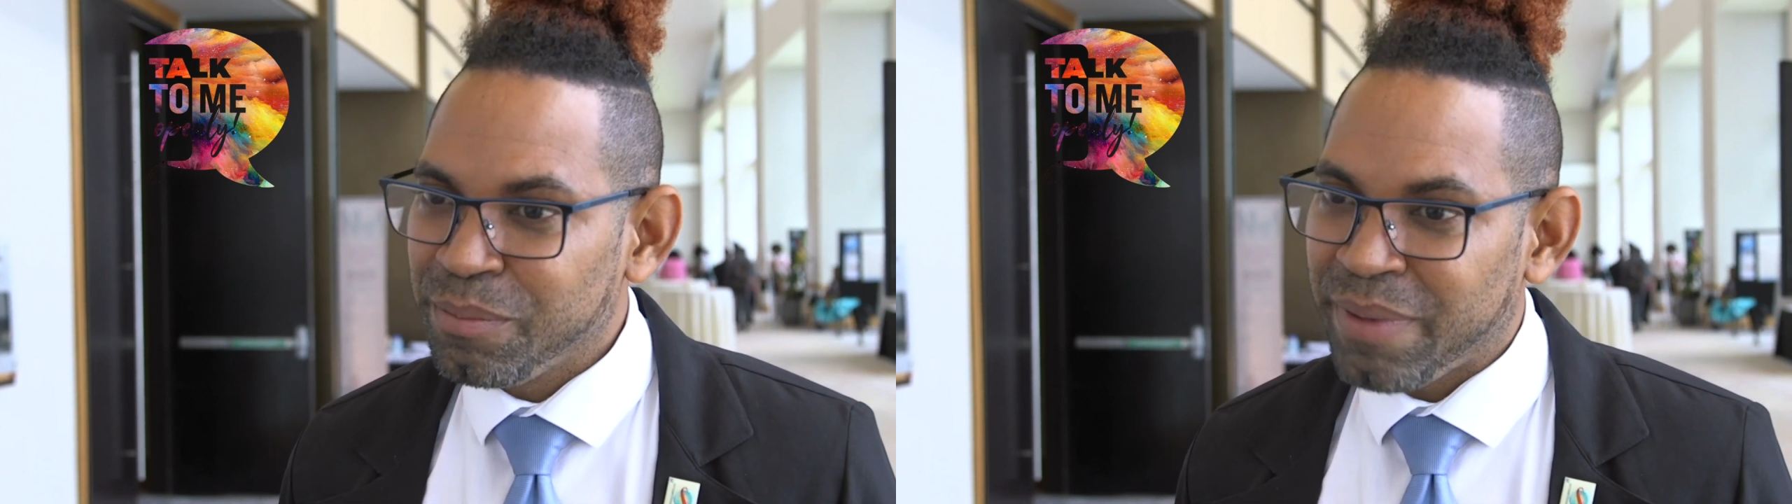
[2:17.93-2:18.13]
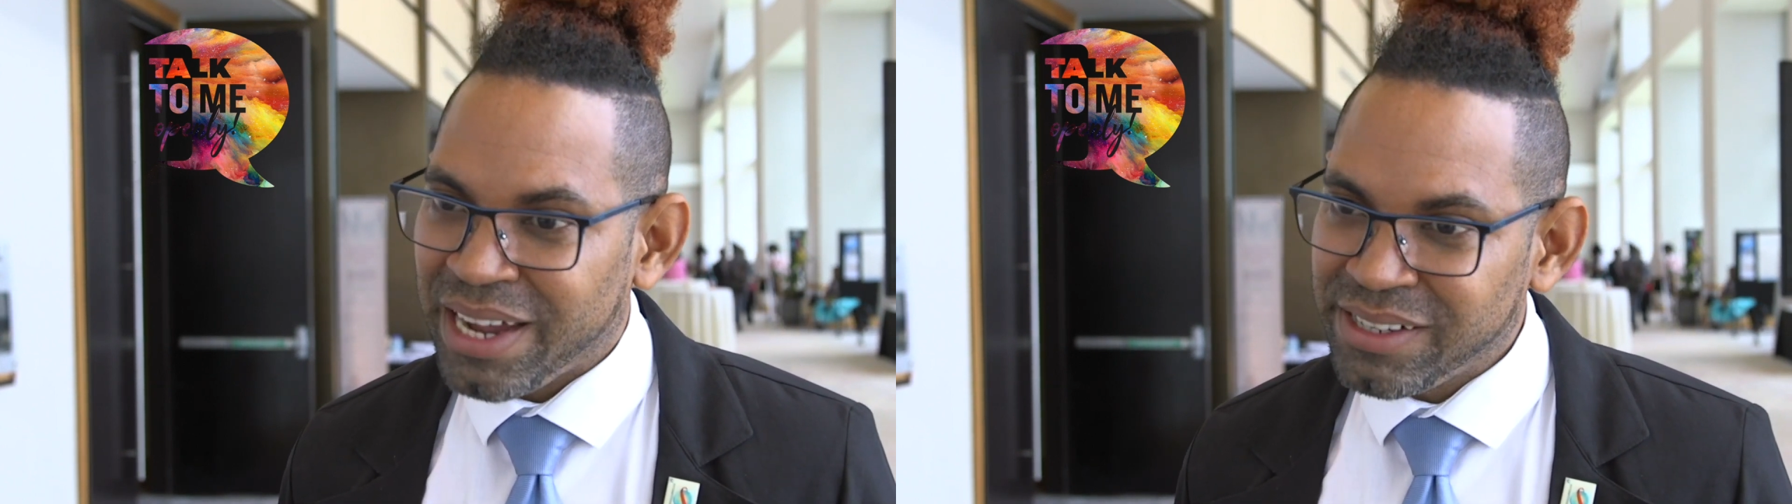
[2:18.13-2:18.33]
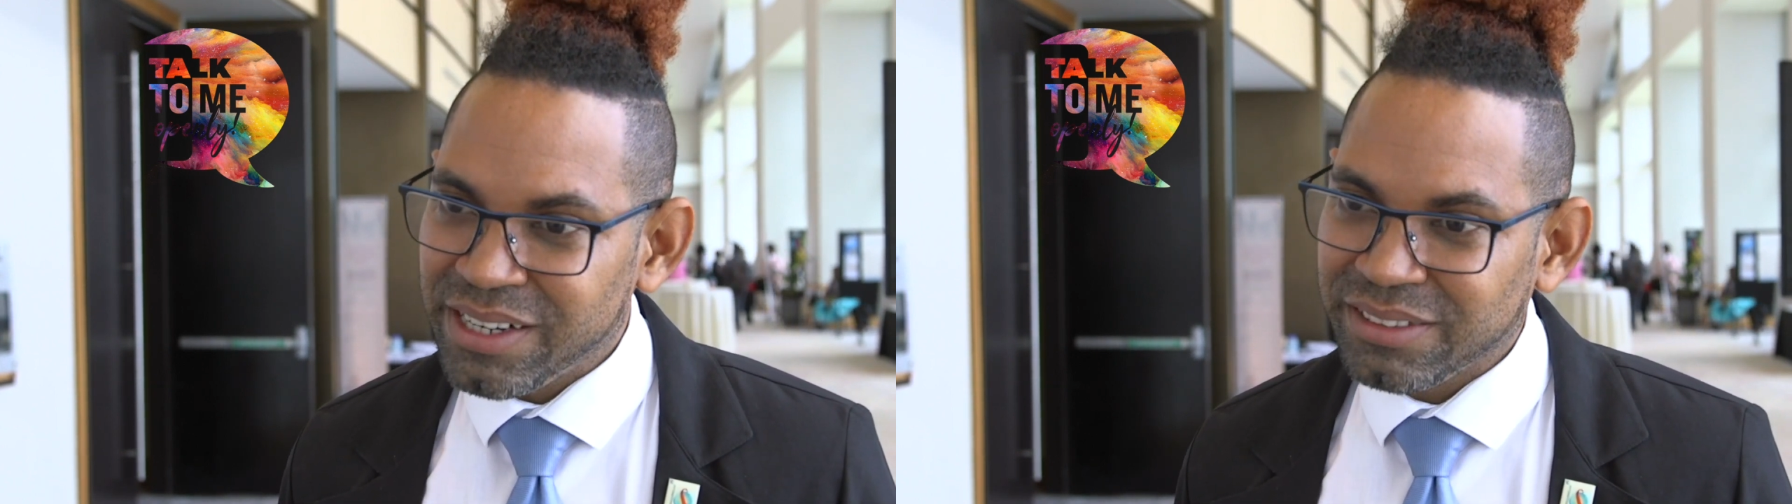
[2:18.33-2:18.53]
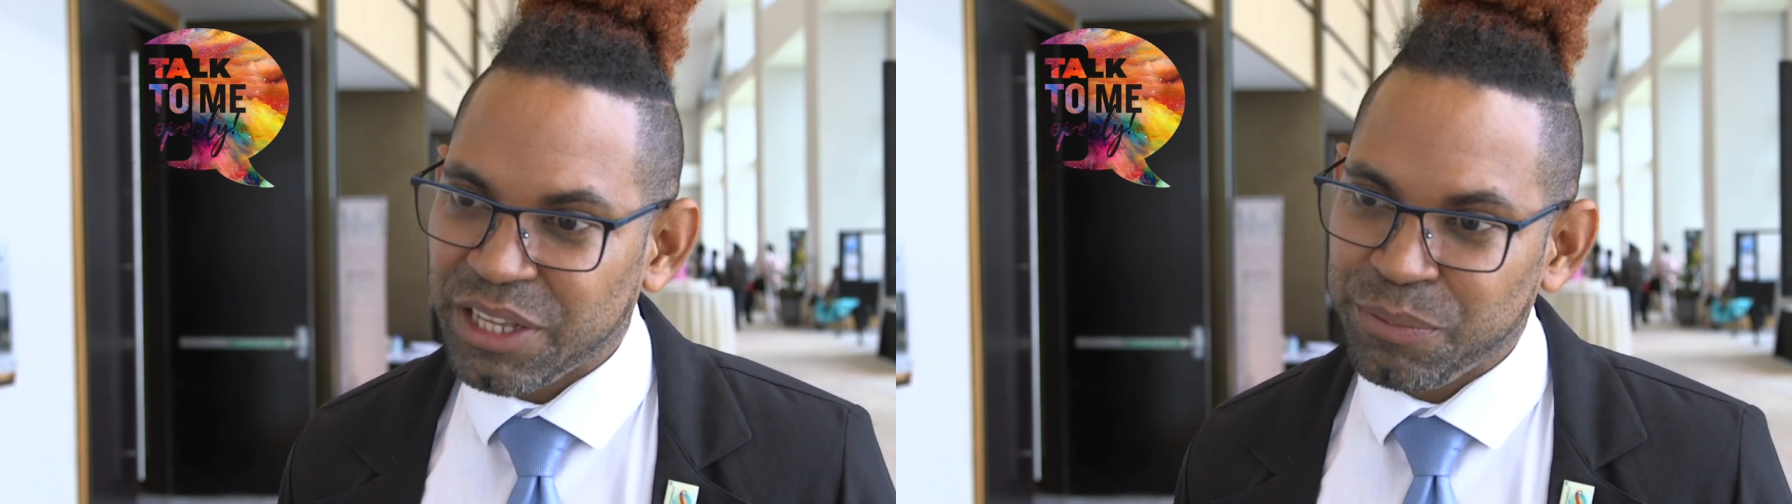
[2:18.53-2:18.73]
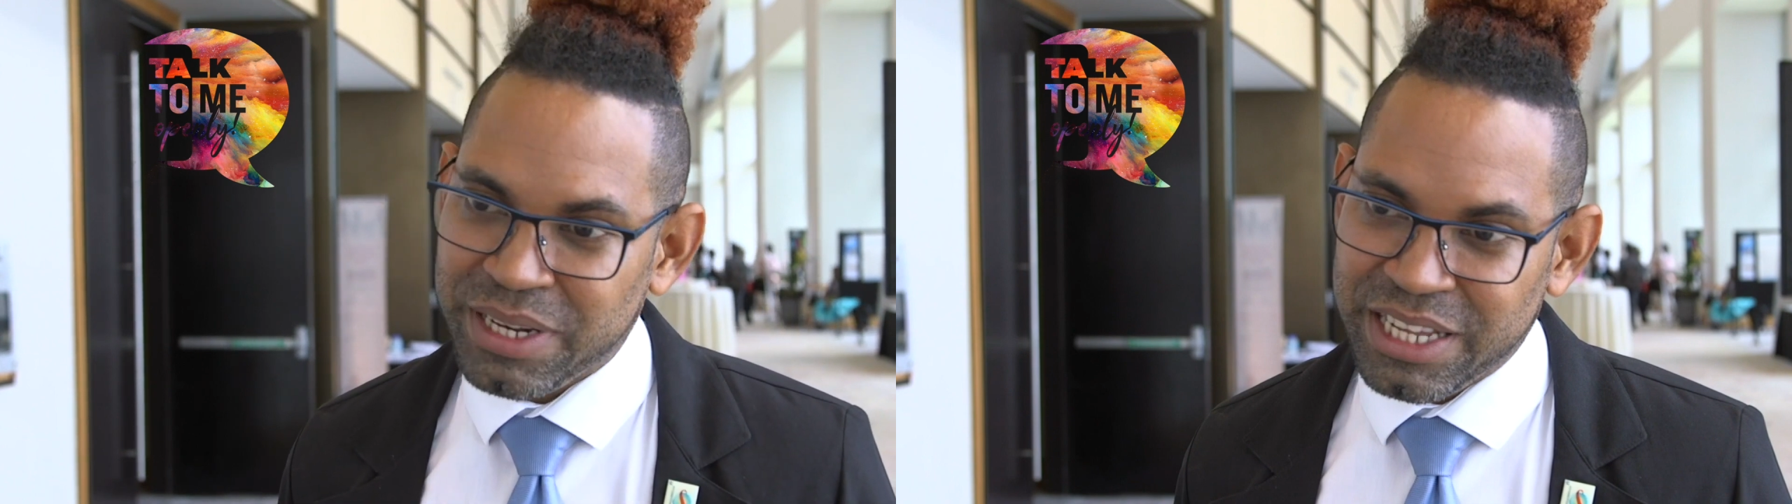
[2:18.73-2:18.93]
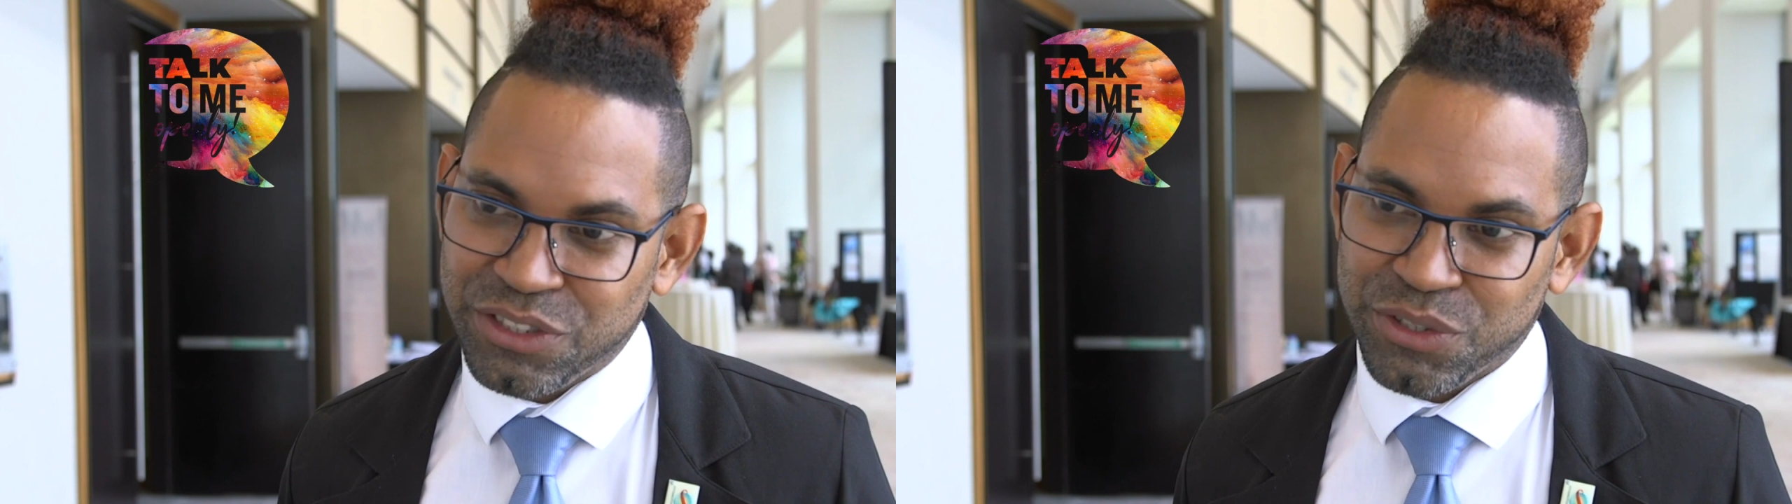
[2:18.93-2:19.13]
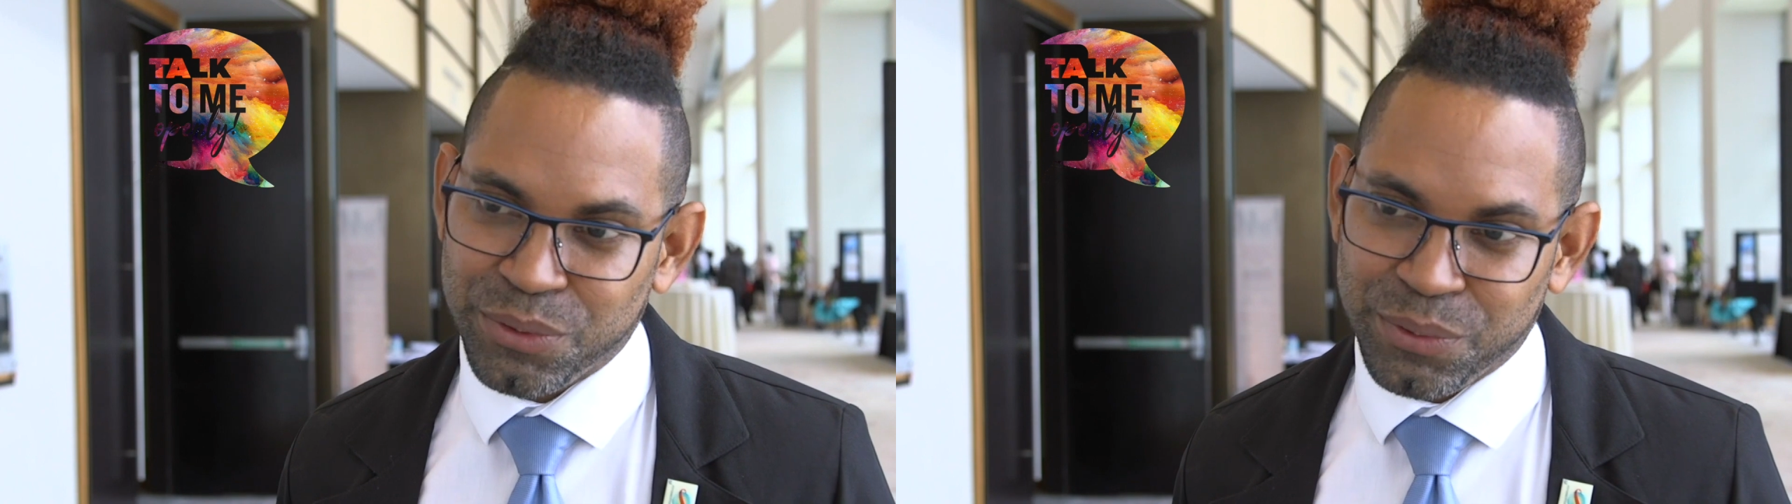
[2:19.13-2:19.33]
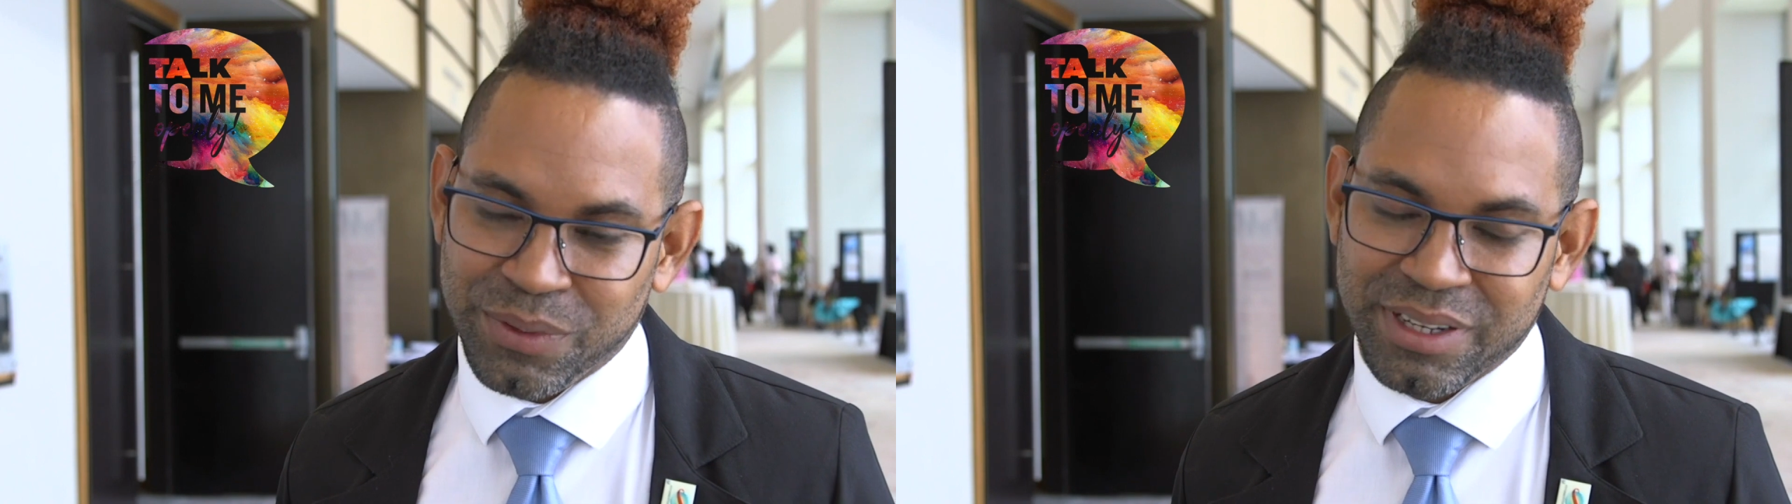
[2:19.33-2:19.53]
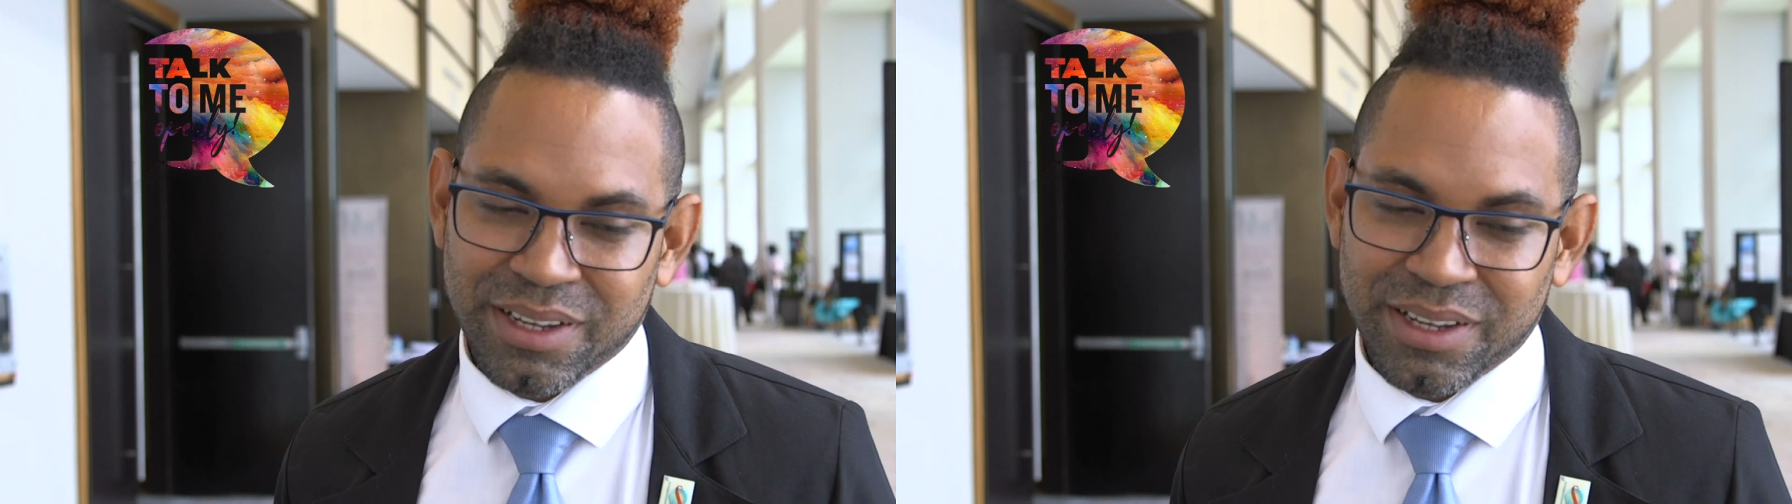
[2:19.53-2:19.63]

barriers that we need to